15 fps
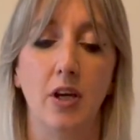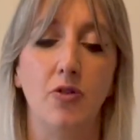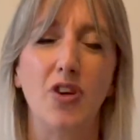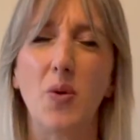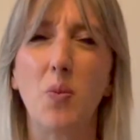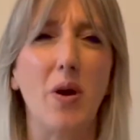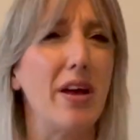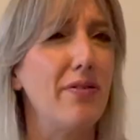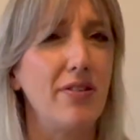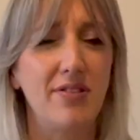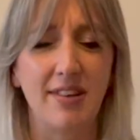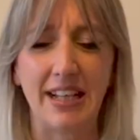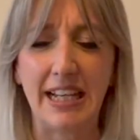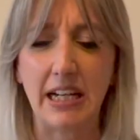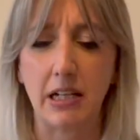Don't worry if it's
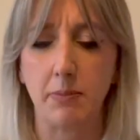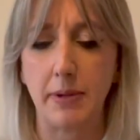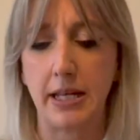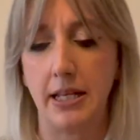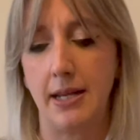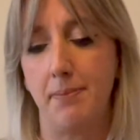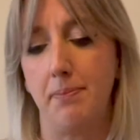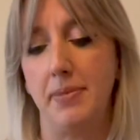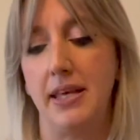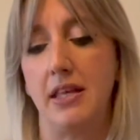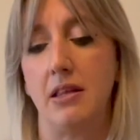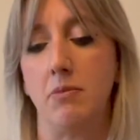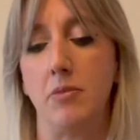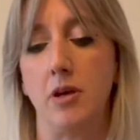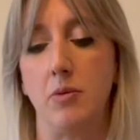a little bit lumpy at
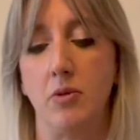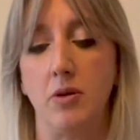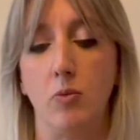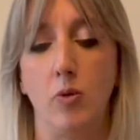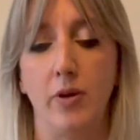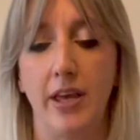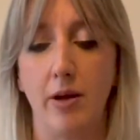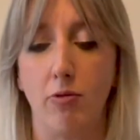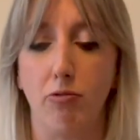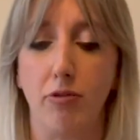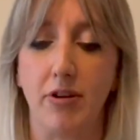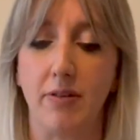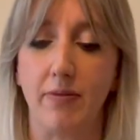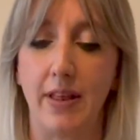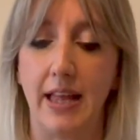the moment, we'll get
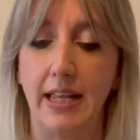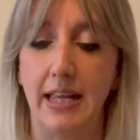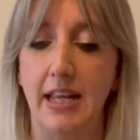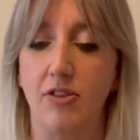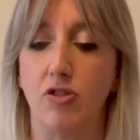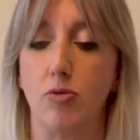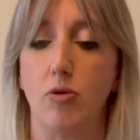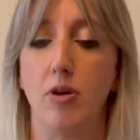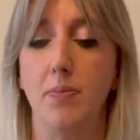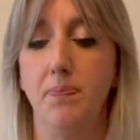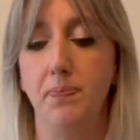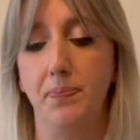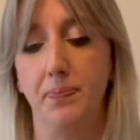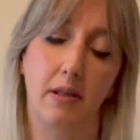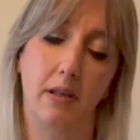rid of that later
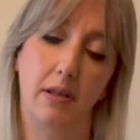on.